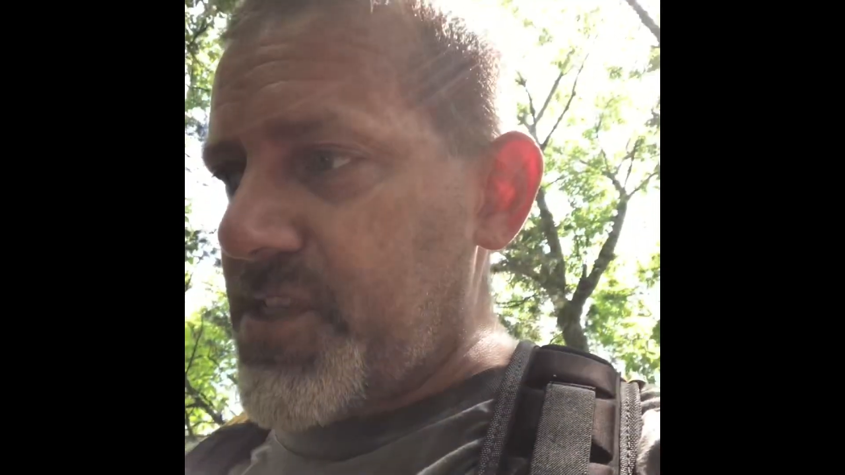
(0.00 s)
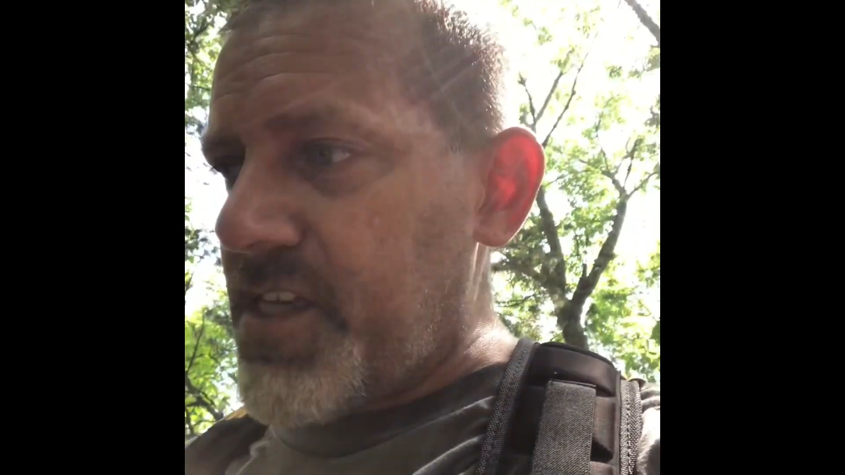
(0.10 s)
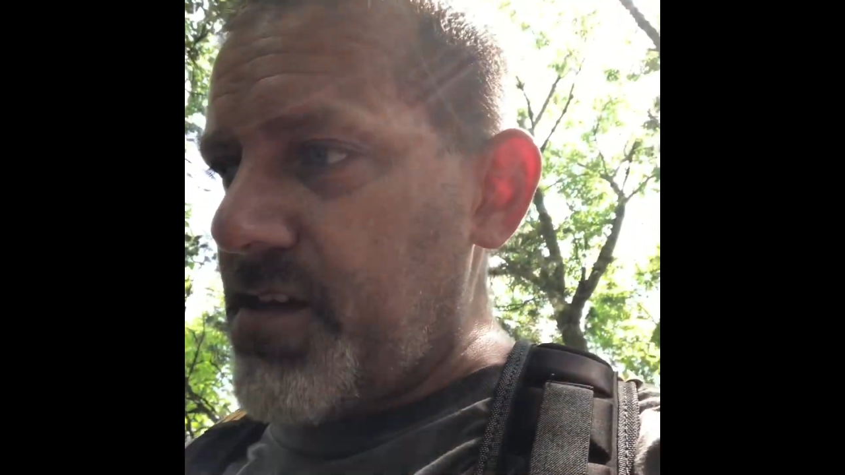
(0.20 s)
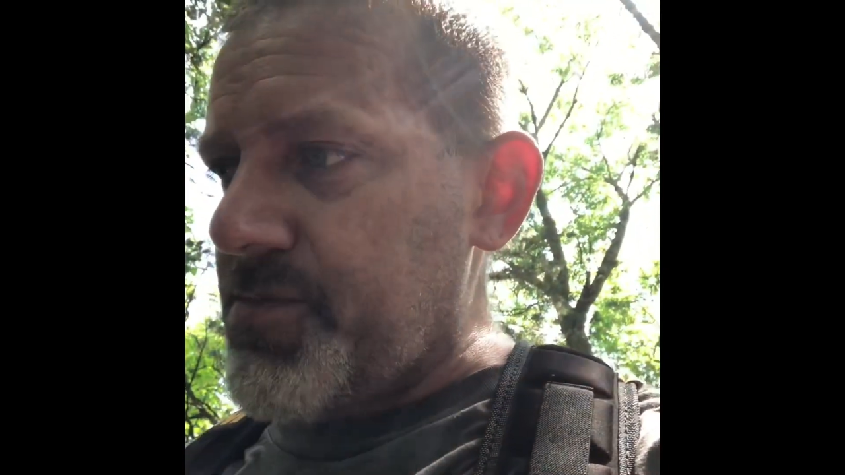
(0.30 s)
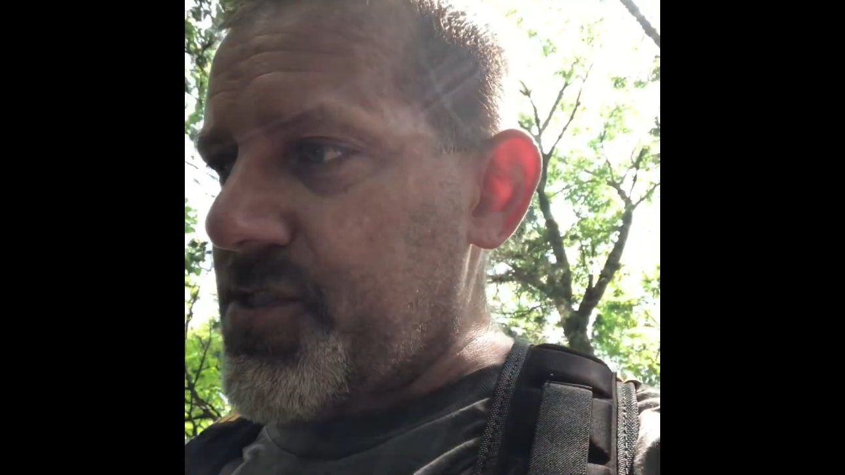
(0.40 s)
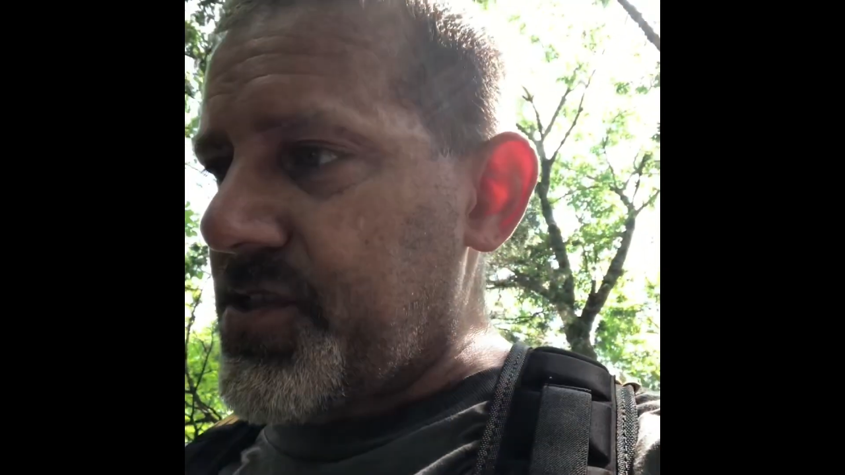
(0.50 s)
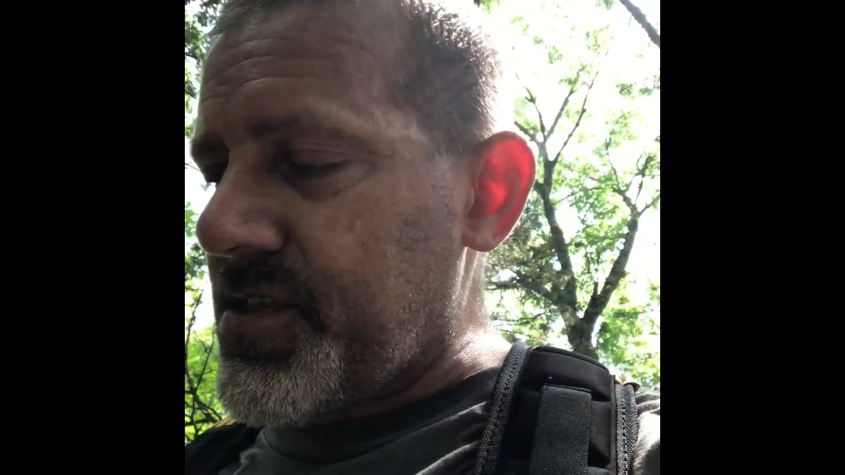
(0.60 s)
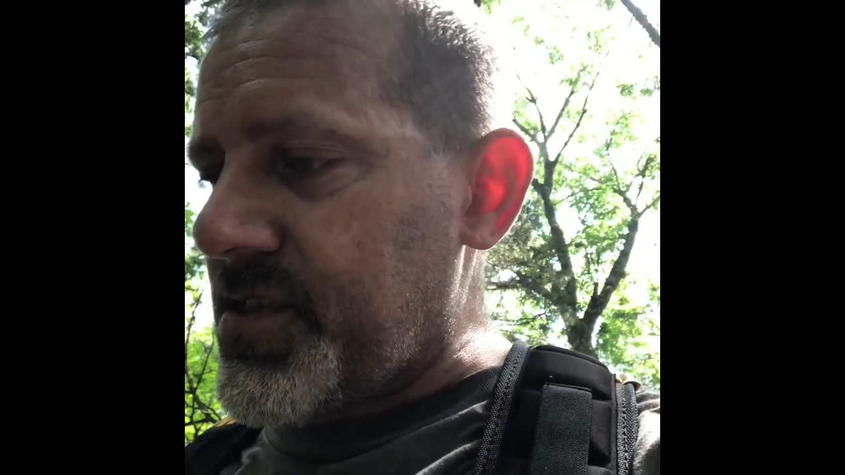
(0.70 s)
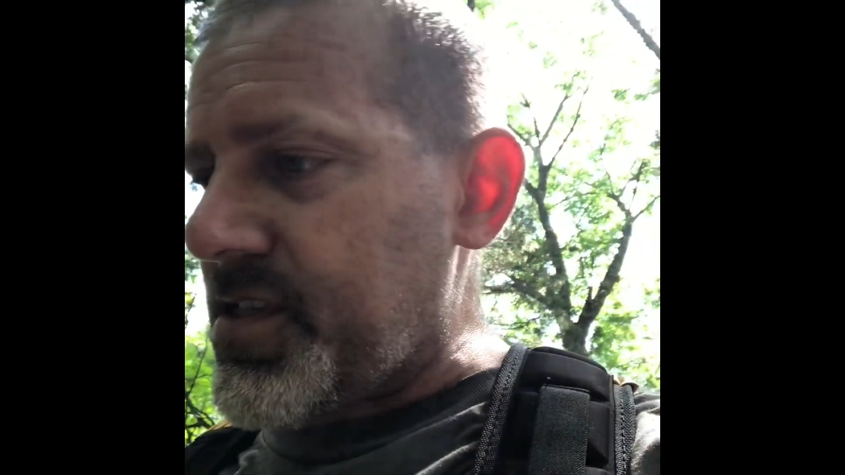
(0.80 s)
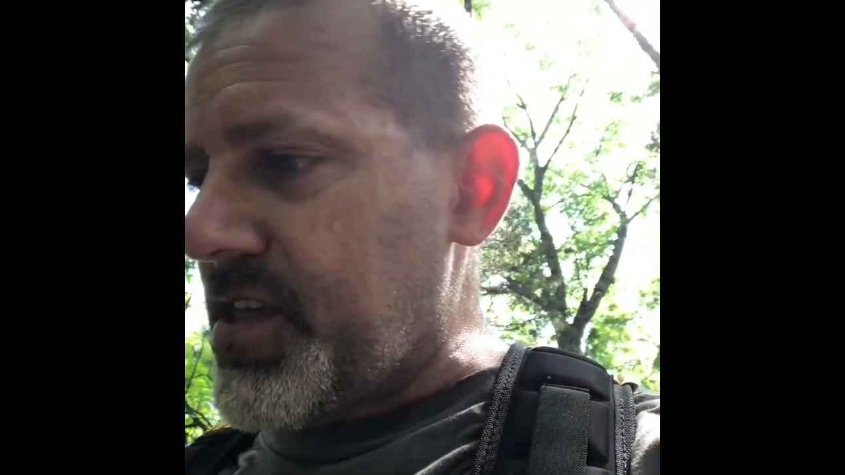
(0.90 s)
steps,
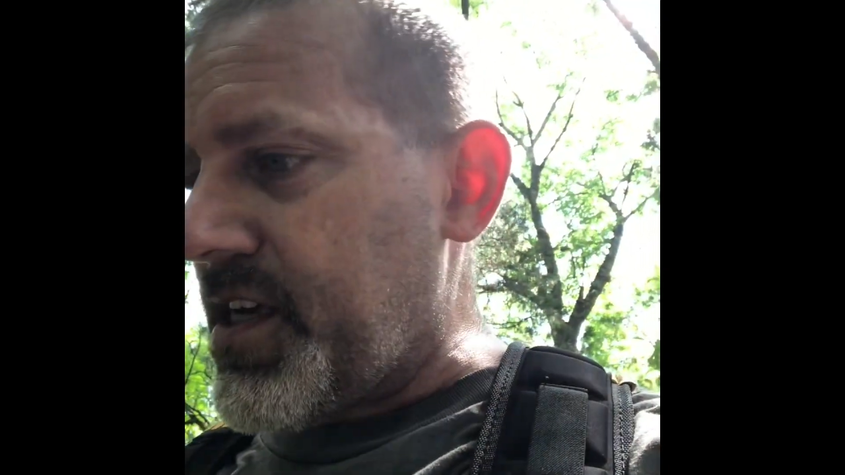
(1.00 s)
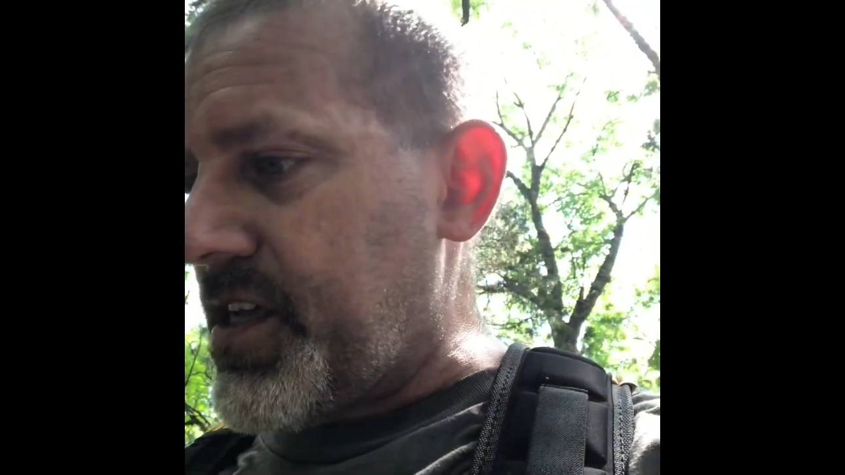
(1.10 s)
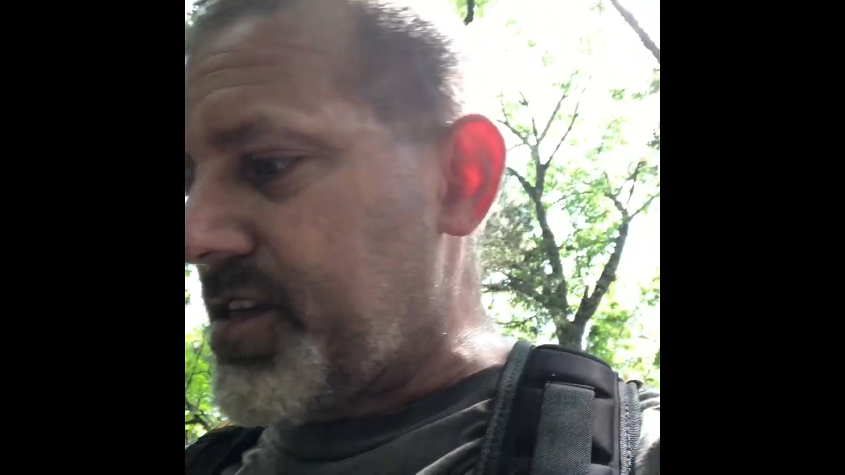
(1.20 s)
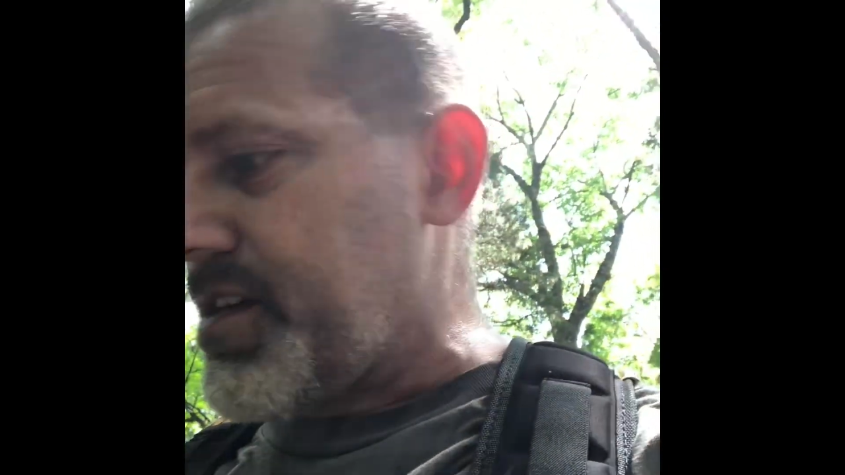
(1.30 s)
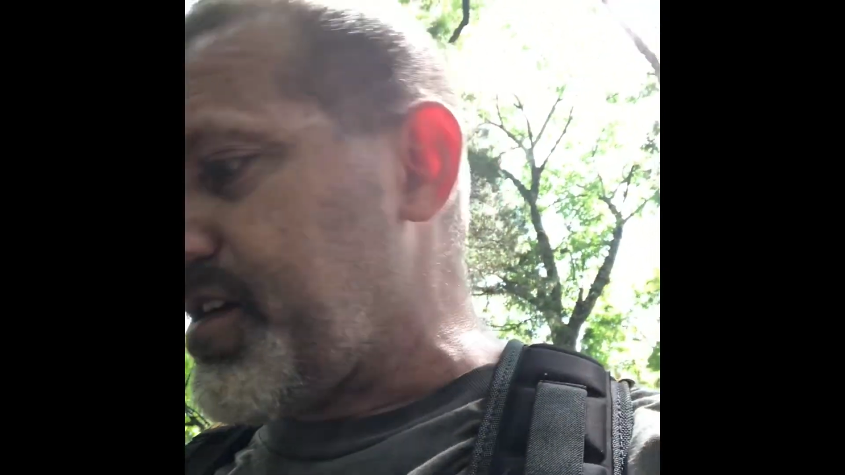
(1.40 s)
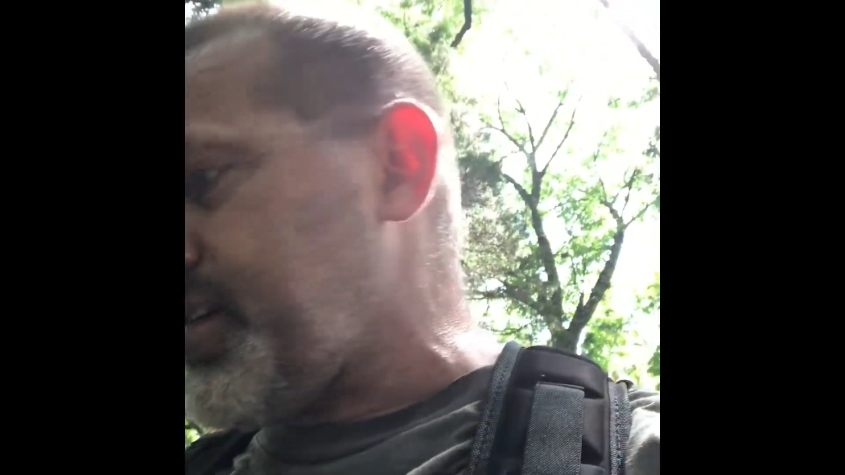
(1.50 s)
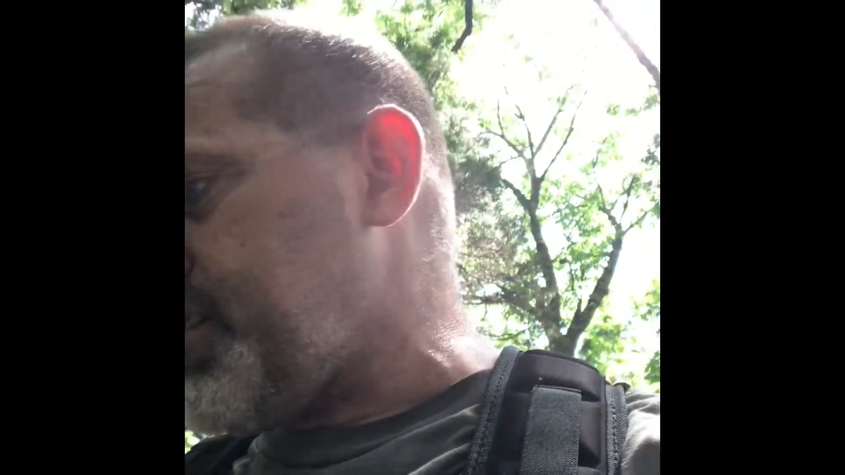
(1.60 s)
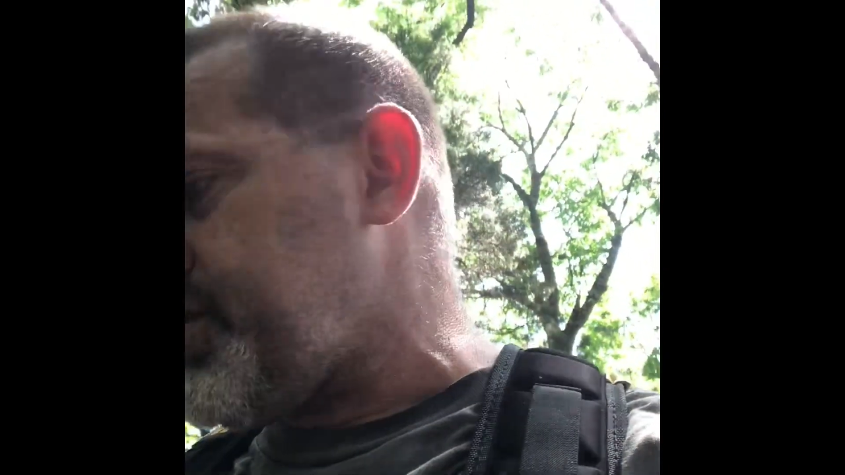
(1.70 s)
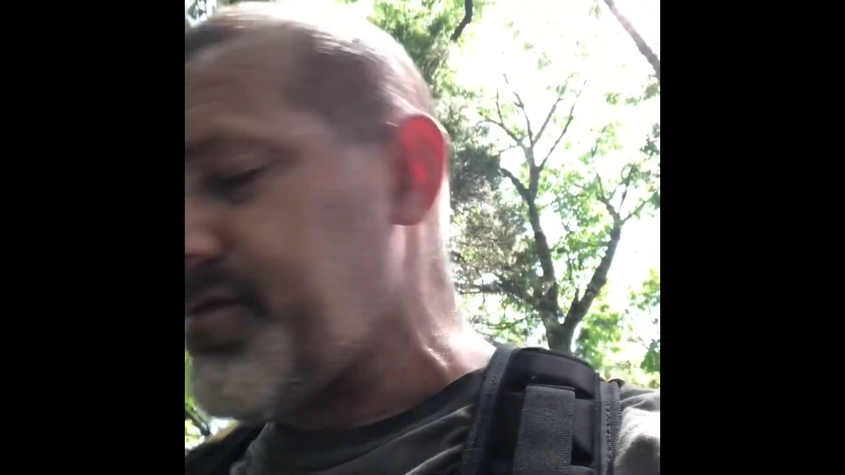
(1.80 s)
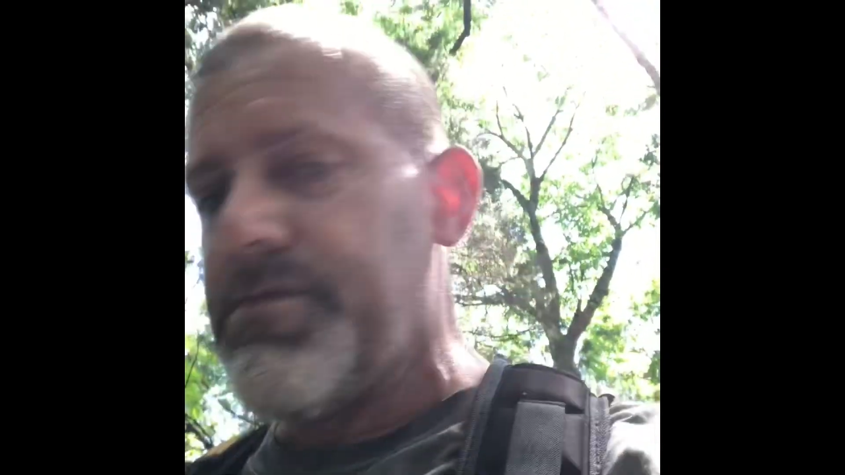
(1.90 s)
and uh,